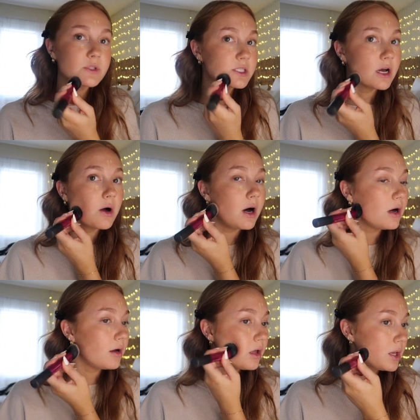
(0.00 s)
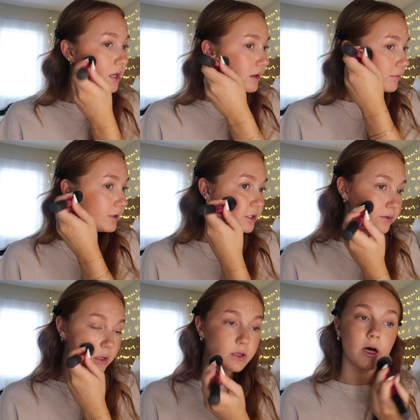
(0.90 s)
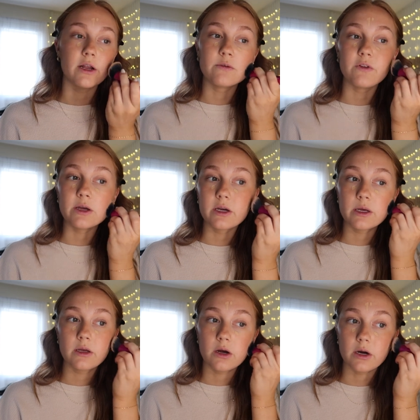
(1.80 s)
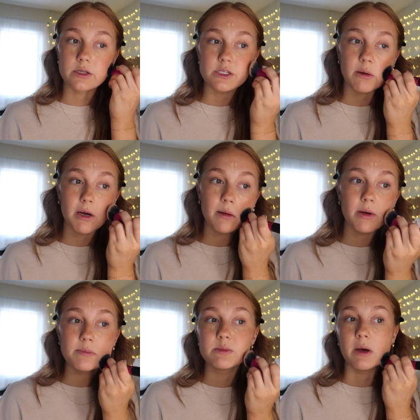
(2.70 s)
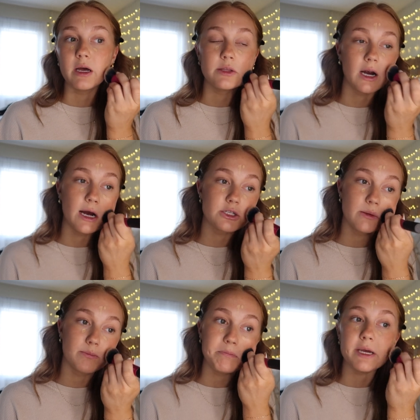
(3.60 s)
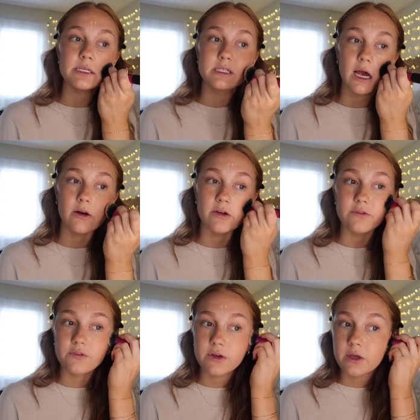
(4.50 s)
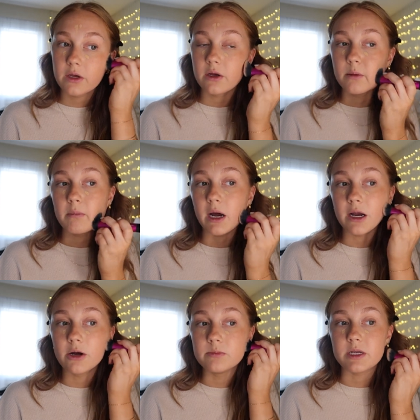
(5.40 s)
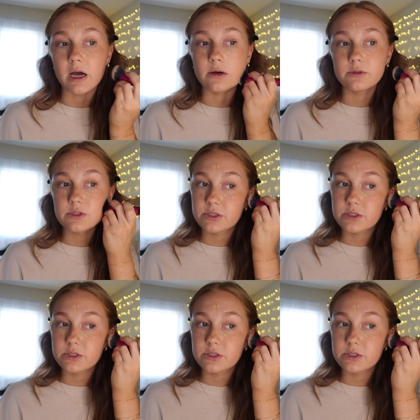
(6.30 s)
So I'll be doing a lot of like Arkansas pop-ups, but they're actually based out of my hometown.